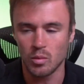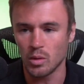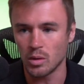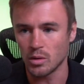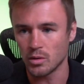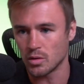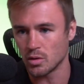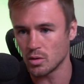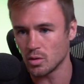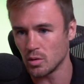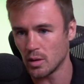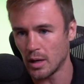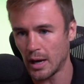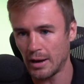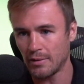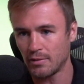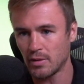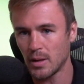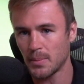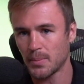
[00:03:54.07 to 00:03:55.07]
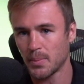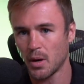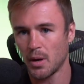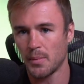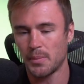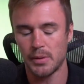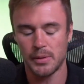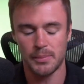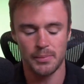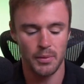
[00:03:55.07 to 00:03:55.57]
Well, do you have the
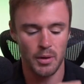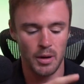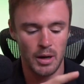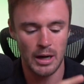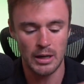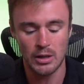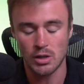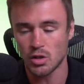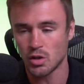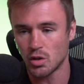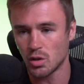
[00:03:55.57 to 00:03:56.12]
appropriate products?